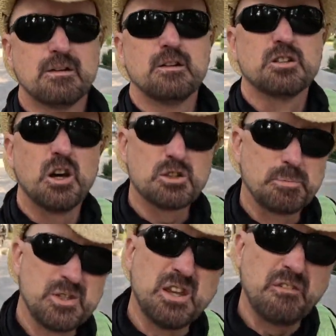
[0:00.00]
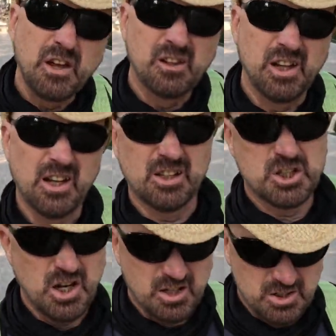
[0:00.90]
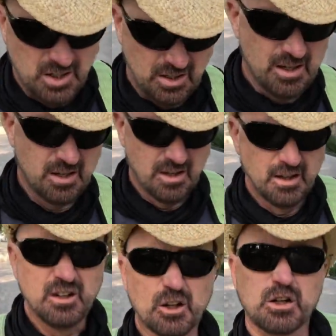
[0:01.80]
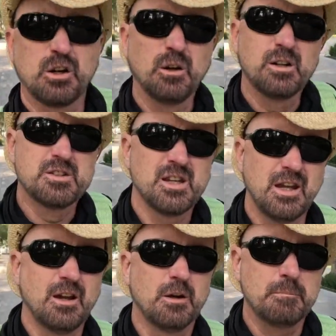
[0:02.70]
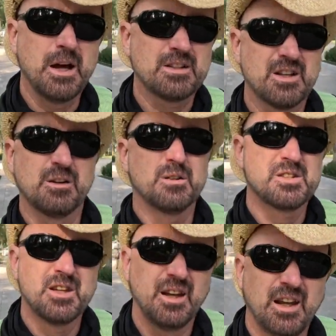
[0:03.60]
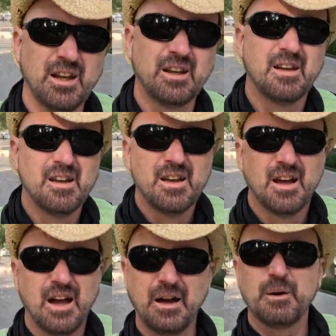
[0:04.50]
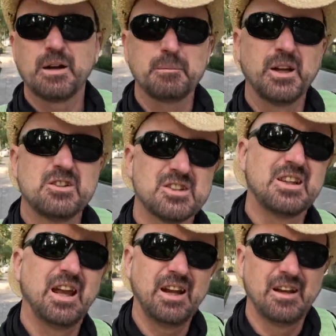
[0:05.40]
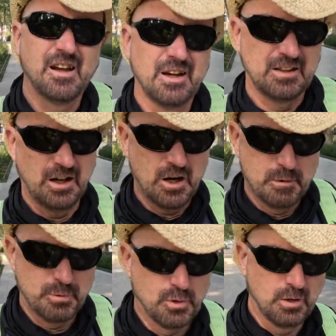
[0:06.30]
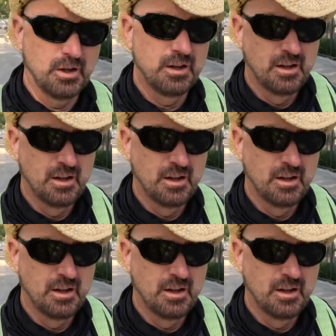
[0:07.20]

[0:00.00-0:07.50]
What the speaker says: So specifically exchanging your currency here in Mexico City, I recommend just get it done at the airport.